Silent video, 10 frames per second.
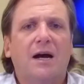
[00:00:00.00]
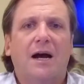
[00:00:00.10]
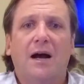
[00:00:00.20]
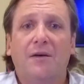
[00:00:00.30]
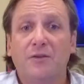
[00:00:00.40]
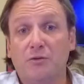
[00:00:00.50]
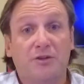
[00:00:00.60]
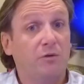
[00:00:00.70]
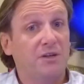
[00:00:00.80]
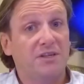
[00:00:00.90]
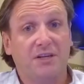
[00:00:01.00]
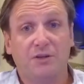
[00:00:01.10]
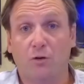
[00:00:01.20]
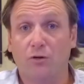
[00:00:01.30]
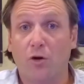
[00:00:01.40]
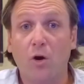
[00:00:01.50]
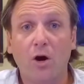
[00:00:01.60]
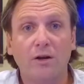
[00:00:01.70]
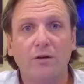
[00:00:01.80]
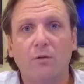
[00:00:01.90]
the utilities get turned
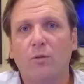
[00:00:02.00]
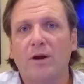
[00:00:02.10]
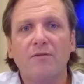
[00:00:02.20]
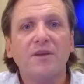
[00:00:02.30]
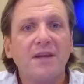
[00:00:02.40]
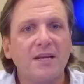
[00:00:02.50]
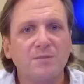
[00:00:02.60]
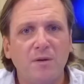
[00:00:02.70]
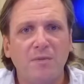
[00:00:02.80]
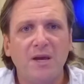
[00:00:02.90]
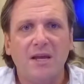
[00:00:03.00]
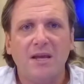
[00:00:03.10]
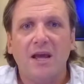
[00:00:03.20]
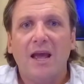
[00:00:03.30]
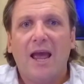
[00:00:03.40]
on, whatever the case may be,